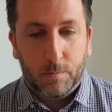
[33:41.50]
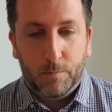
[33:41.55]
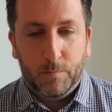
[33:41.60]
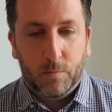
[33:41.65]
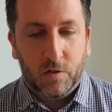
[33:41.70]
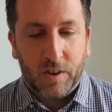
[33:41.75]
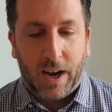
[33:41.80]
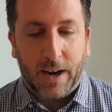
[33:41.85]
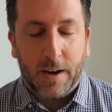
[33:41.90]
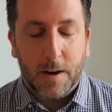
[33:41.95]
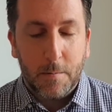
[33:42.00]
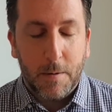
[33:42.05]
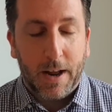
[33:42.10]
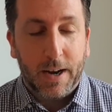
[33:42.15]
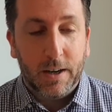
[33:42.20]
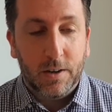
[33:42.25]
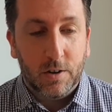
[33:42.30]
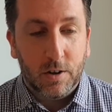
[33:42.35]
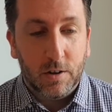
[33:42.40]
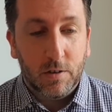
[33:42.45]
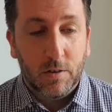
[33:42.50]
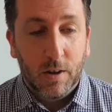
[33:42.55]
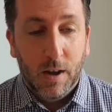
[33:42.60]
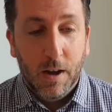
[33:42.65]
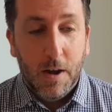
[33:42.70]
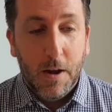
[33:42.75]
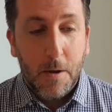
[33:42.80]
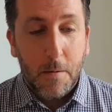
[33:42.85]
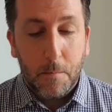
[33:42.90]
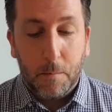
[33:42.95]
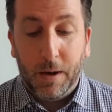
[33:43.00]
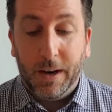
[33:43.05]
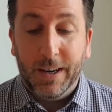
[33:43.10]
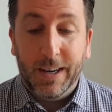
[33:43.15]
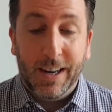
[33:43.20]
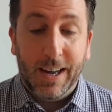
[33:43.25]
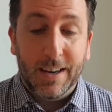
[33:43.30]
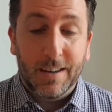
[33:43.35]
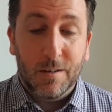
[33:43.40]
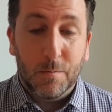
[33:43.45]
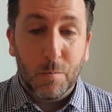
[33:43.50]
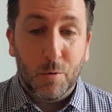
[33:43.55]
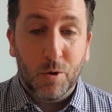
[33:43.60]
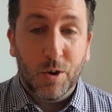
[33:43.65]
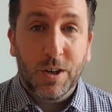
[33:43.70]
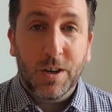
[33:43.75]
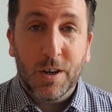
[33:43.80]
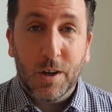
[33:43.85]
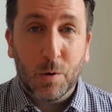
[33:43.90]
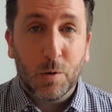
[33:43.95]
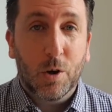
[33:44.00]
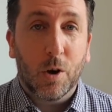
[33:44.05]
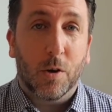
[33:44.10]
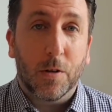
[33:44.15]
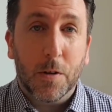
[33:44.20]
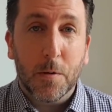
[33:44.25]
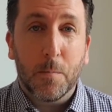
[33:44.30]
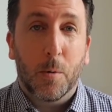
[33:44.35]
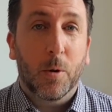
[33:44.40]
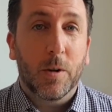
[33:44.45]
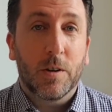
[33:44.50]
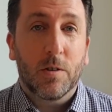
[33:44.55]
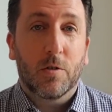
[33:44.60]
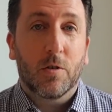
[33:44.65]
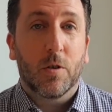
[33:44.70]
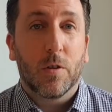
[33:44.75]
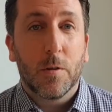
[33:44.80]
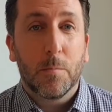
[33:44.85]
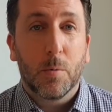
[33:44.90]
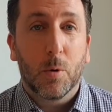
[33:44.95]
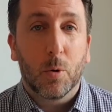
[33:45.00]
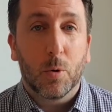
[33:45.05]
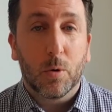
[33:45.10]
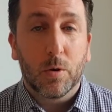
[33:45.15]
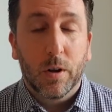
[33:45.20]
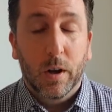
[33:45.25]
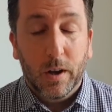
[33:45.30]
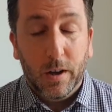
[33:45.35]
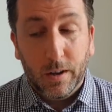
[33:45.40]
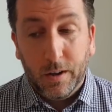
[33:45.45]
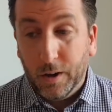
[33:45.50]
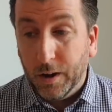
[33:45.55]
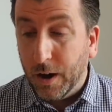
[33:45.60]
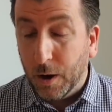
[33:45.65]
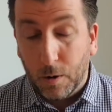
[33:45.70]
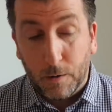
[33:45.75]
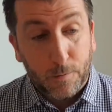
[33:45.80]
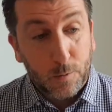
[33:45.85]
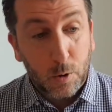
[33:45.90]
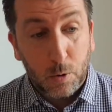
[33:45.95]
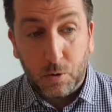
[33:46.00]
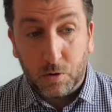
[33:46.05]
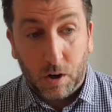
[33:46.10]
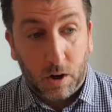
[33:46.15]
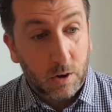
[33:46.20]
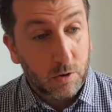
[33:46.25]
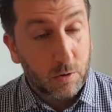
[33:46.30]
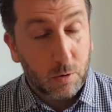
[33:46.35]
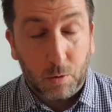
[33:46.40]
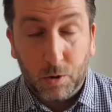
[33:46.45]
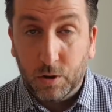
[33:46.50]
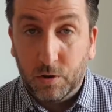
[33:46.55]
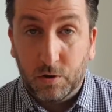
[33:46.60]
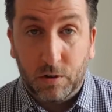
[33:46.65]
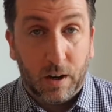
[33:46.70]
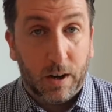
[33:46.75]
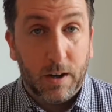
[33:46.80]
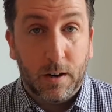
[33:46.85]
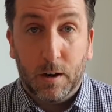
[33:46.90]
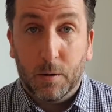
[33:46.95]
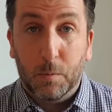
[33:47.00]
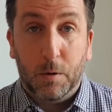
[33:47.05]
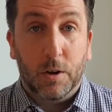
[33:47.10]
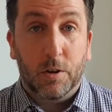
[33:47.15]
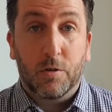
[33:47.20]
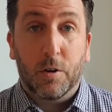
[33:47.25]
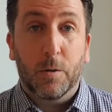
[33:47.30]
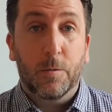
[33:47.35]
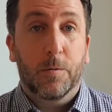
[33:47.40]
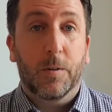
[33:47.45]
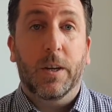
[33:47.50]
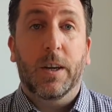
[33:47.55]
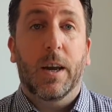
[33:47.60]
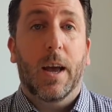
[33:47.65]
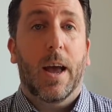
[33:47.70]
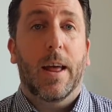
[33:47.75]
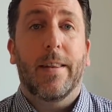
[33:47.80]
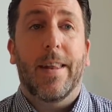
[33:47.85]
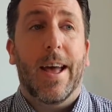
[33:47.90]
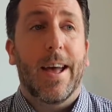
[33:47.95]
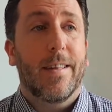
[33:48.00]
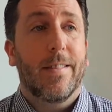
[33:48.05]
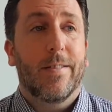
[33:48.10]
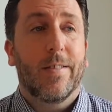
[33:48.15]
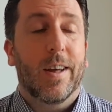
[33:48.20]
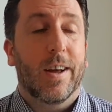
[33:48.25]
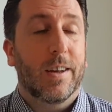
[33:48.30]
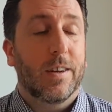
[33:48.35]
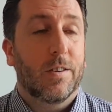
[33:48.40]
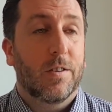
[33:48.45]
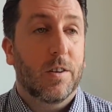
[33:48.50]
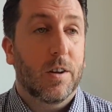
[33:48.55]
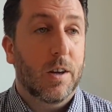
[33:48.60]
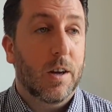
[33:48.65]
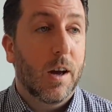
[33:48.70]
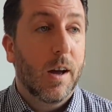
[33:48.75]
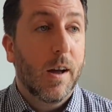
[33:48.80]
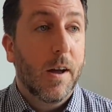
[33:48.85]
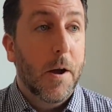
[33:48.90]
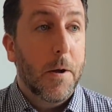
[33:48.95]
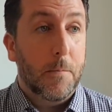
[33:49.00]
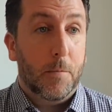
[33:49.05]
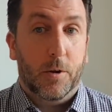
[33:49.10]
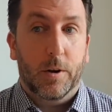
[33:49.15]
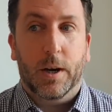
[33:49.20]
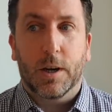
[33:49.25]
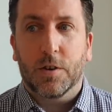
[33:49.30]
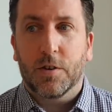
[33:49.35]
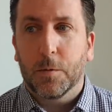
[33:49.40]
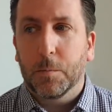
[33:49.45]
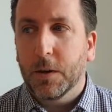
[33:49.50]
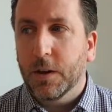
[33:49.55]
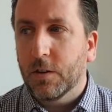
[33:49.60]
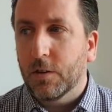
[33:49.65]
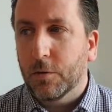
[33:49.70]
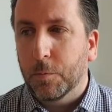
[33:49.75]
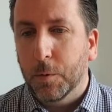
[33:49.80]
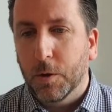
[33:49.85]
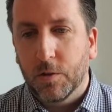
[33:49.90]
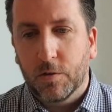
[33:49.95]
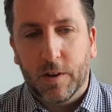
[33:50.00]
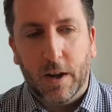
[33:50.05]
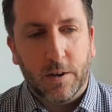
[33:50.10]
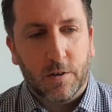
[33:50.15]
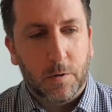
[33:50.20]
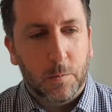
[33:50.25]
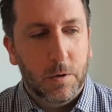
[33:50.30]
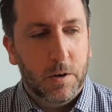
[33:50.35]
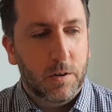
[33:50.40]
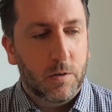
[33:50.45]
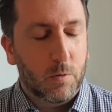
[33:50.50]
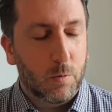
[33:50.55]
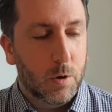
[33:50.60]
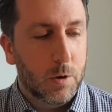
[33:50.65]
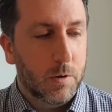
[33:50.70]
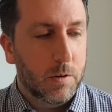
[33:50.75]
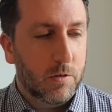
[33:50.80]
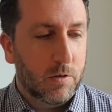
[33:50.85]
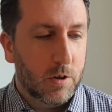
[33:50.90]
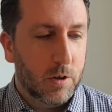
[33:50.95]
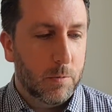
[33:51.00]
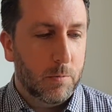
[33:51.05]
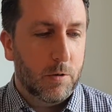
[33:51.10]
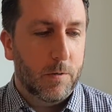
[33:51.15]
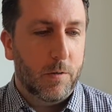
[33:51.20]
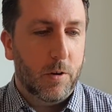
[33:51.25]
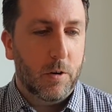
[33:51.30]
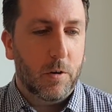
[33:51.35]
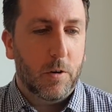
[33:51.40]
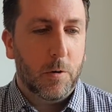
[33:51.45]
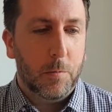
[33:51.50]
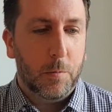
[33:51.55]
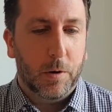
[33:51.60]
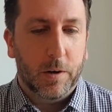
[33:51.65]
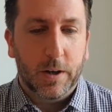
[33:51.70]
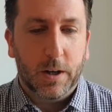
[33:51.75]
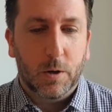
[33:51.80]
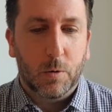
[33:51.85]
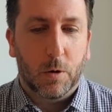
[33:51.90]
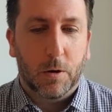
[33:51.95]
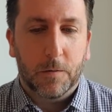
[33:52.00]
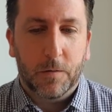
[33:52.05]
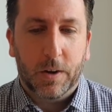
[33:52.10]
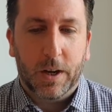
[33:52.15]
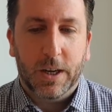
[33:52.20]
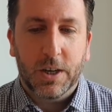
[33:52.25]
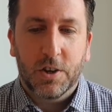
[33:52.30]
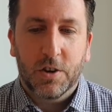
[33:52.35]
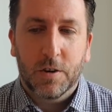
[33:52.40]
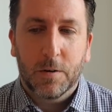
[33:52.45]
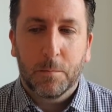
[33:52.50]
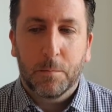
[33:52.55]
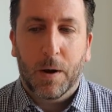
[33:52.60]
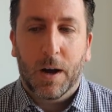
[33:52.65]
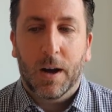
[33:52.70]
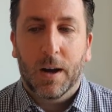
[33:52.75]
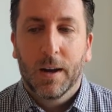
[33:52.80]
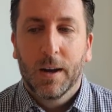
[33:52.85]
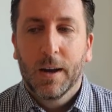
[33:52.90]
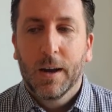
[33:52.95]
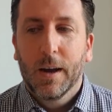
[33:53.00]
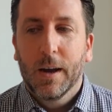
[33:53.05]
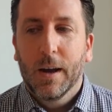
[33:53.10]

sacked their managers, but in the end, Mourinho got the points on the board. You know, of course, Arsenal could still end up with a trophy, and that could actually be to Spurs' detriment as well in terms of Europa League qualification. But